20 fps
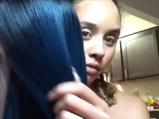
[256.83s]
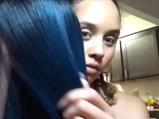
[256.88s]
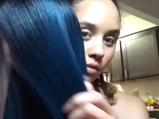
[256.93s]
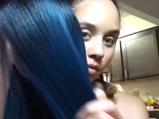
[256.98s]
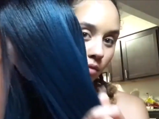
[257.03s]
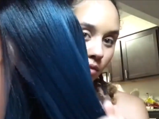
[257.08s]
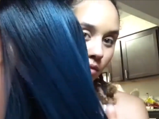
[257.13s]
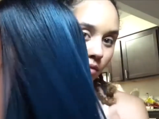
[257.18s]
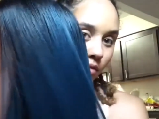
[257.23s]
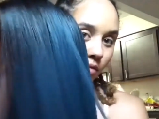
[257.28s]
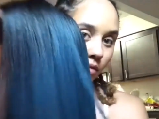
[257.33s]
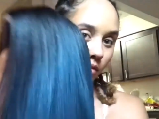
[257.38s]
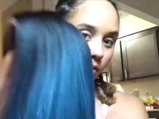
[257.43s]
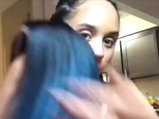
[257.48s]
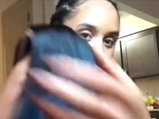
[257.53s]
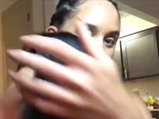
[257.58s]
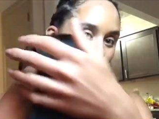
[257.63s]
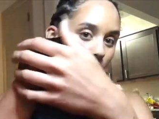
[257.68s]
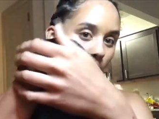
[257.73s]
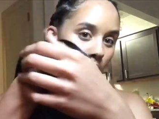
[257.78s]

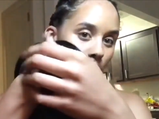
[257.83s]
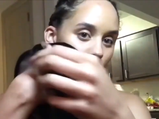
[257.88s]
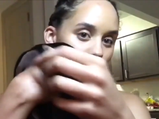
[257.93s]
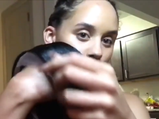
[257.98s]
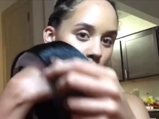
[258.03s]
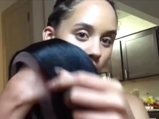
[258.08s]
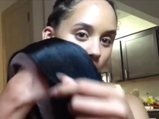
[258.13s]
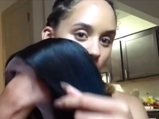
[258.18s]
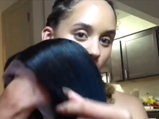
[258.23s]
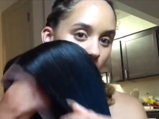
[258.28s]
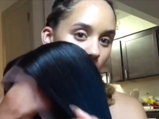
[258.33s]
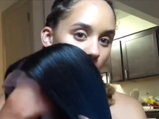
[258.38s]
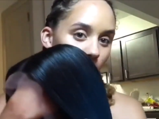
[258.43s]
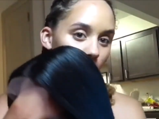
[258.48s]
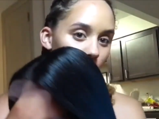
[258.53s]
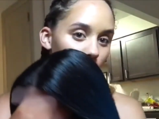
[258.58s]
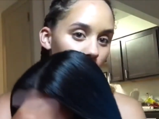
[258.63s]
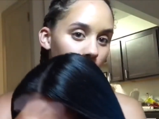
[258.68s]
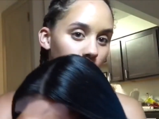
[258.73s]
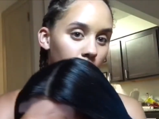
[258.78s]

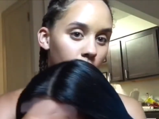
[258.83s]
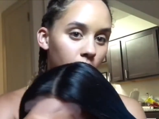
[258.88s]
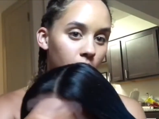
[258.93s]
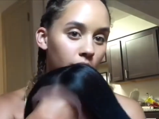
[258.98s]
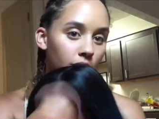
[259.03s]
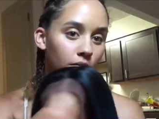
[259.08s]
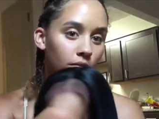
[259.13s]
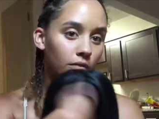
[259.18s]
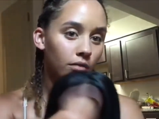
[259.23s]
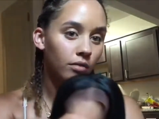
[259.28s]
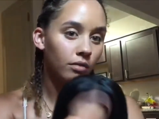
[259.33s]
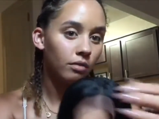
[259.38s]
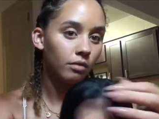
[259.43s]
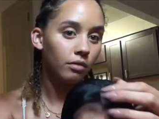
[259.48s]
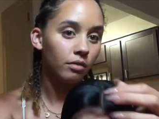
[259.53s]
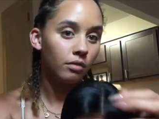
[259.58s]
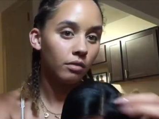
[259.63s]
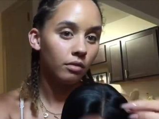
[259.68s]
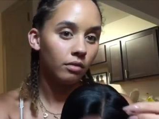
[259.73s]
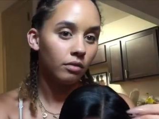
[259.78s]

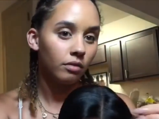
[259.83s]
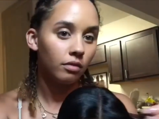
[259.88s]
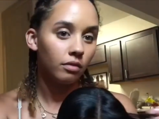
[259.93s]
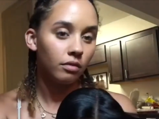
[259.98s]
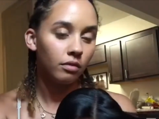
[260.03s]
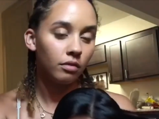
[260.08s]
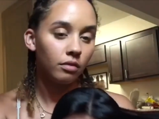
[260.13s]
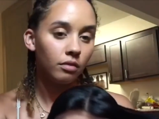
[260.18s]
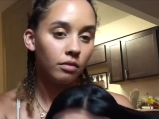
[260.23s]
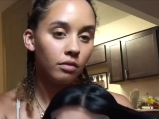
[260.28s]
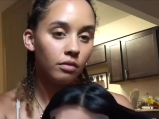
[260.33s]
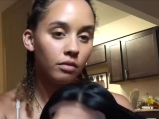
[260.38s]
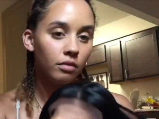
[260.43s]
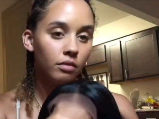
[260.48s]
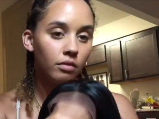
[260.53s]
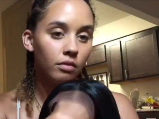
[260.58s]
Nothing is said.